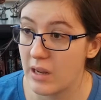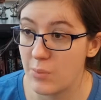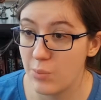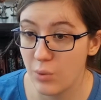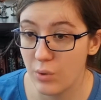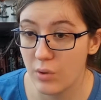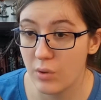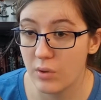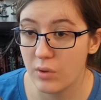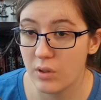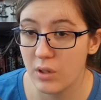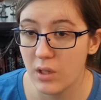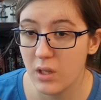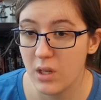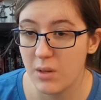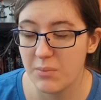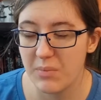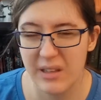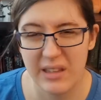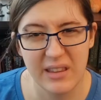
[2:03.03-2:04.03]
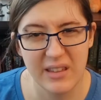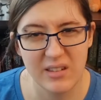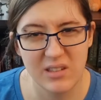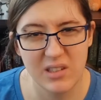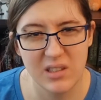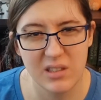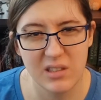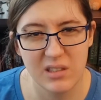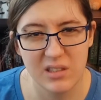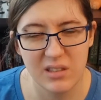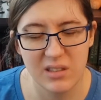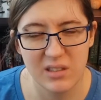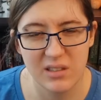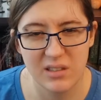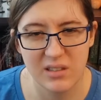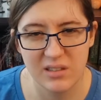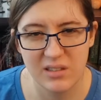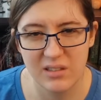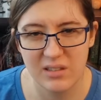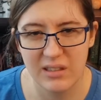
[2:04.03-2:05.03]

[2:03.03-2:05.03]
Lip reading: April, but there's still